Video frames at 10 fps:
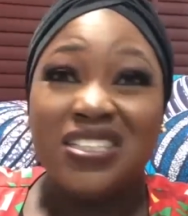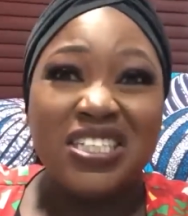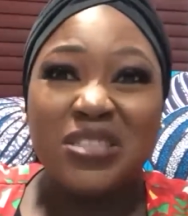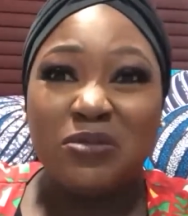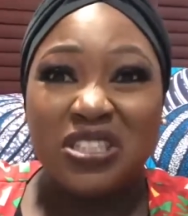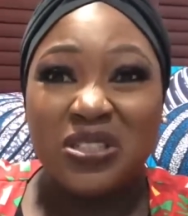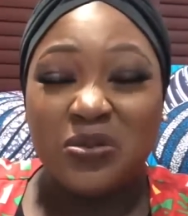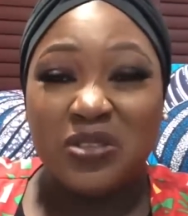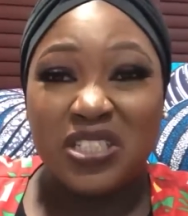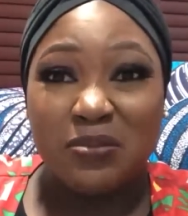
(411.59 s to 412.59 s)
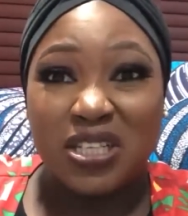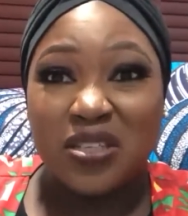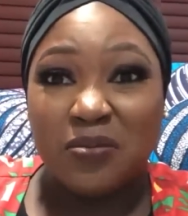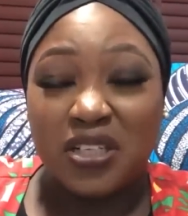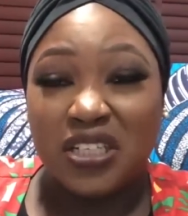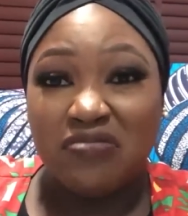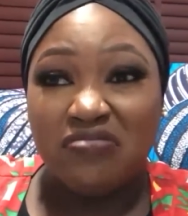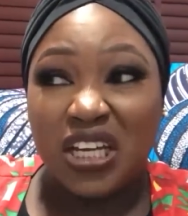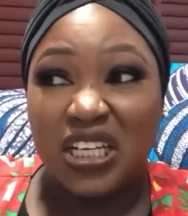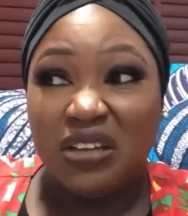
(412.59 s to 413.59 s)
6 months into it, she met somebody
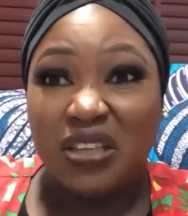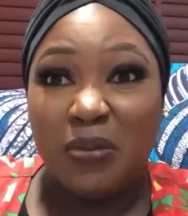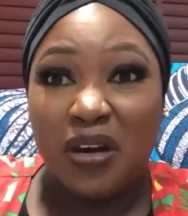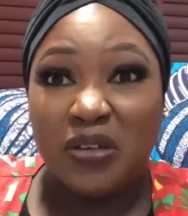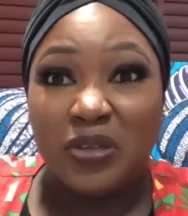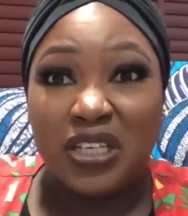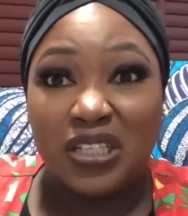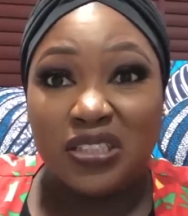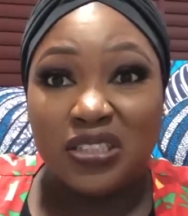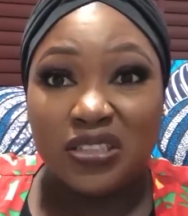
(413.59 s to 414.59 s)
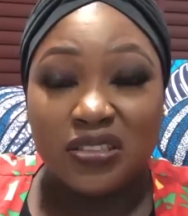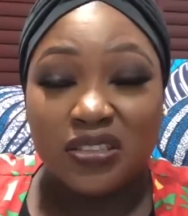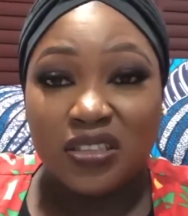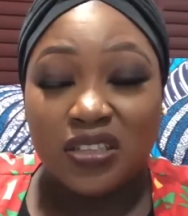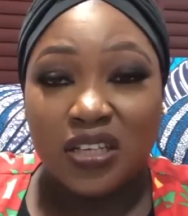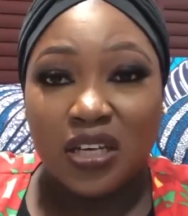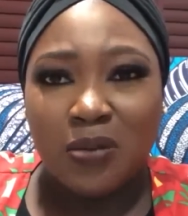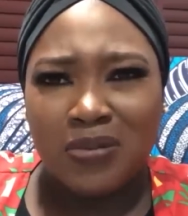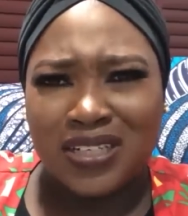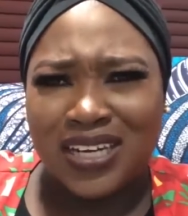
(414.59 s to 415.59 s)
and now they're married with kids.
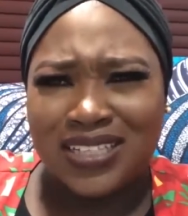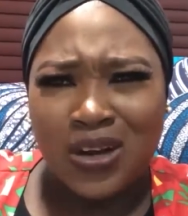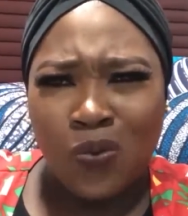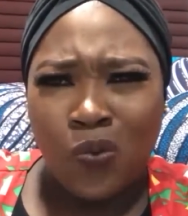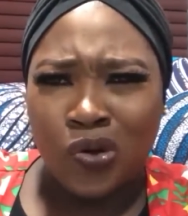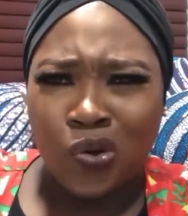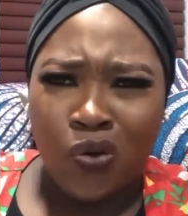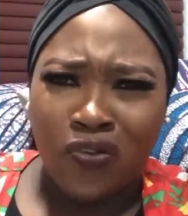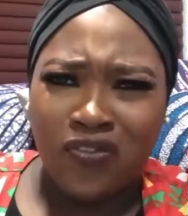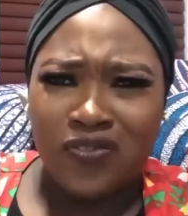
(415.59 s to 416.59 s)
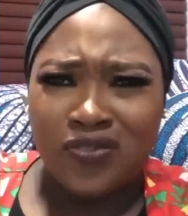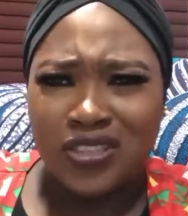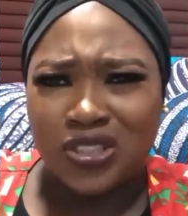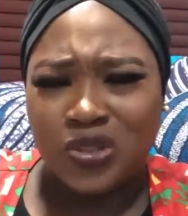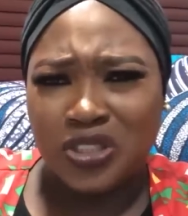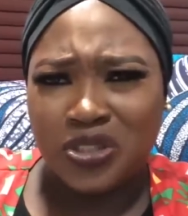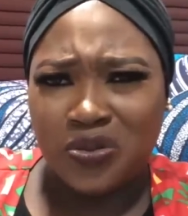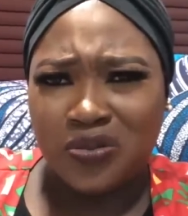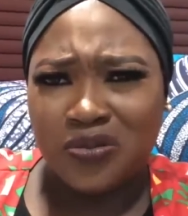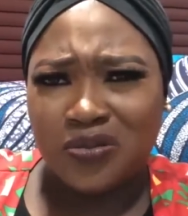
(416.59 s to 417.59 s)
But then that's that one-off
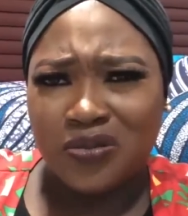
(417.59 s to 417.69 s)
situation.